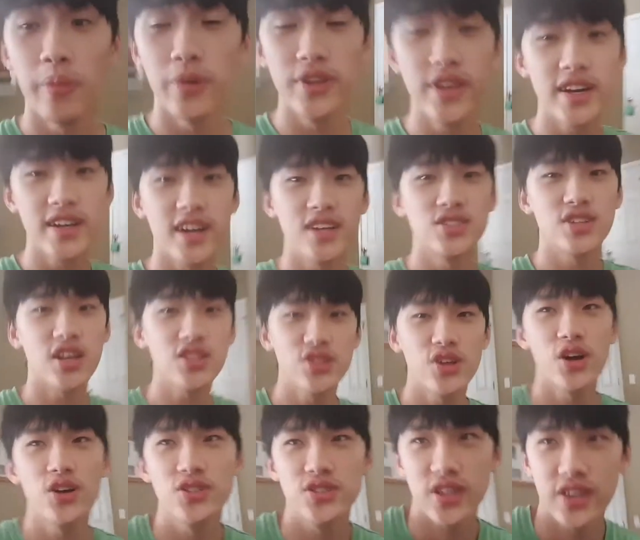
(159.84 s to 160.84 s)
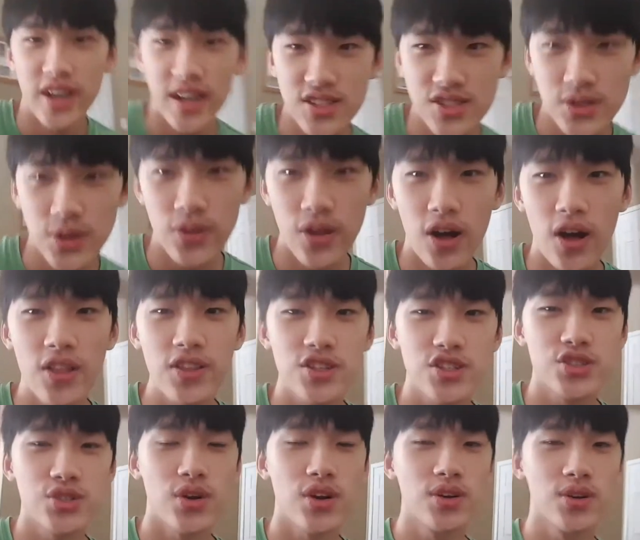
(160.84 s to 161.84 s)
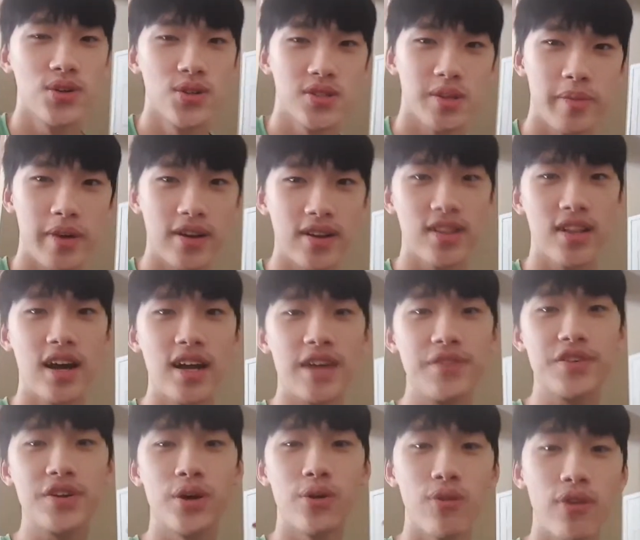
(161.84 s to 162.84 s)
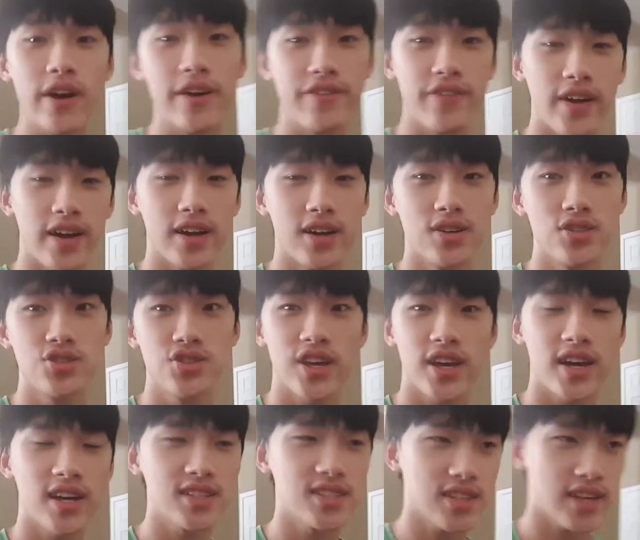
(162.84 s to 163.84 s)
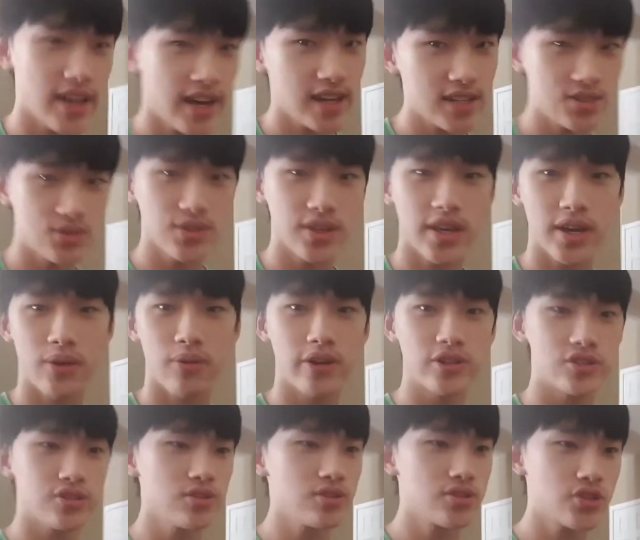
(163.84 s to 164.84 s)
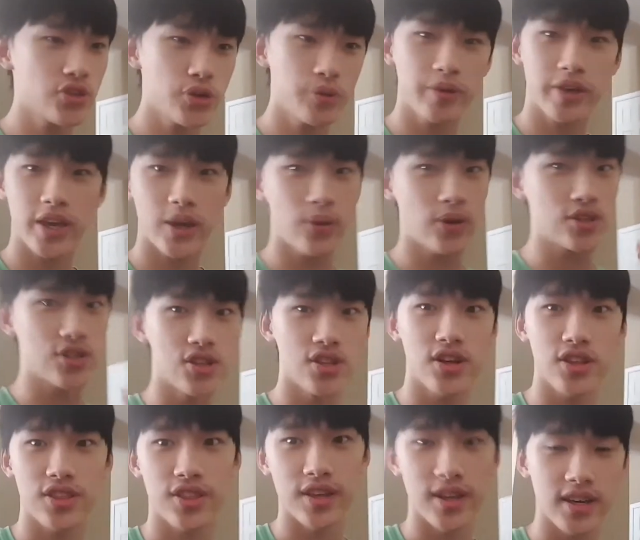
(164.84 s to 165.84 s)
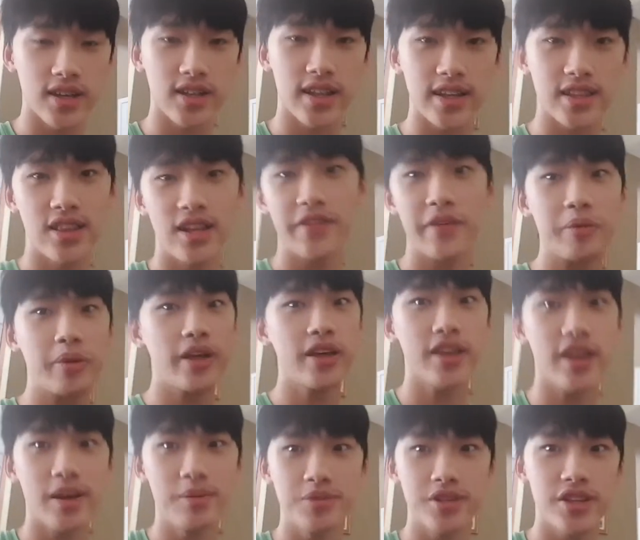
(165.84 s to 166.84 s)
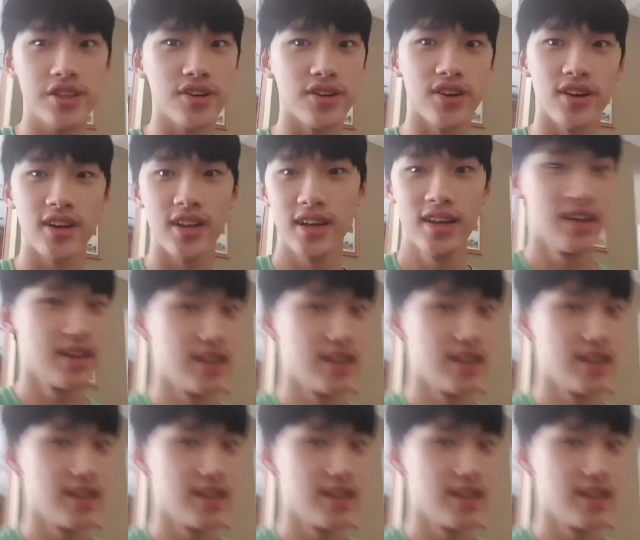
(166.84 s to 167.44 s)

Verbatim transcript: But yeah, guys, you guys know you guys know all the struggles about not having a Wi-Fi because you can't text, you can't watch YouTube, you can't watch nothing. Like never play games either.